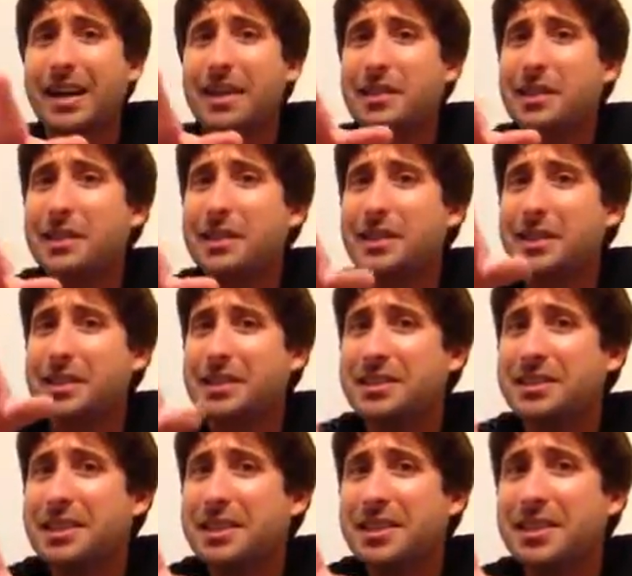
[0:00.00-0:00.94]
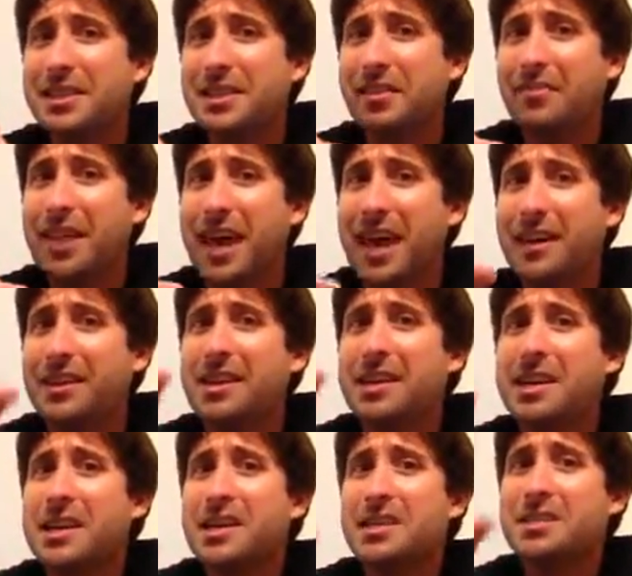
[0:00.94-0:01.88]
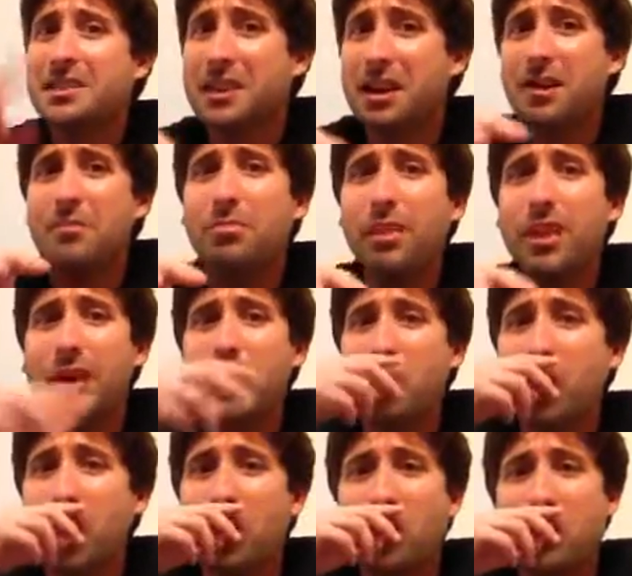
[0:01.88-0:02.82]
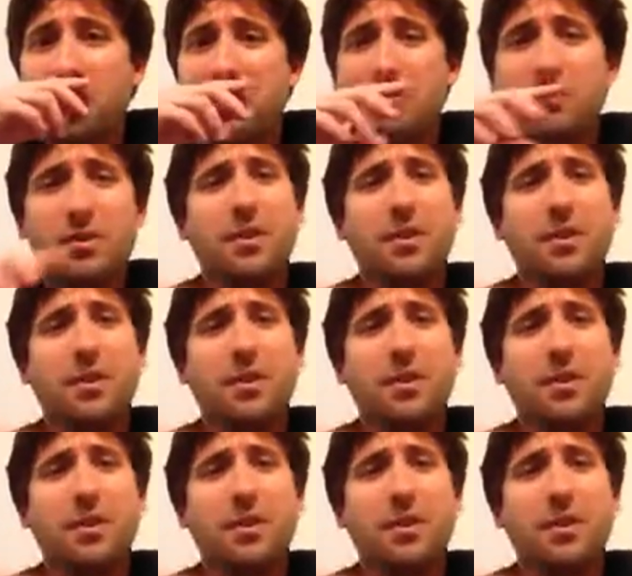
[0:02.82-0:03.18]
I think the acidity of that is gonna play well with it.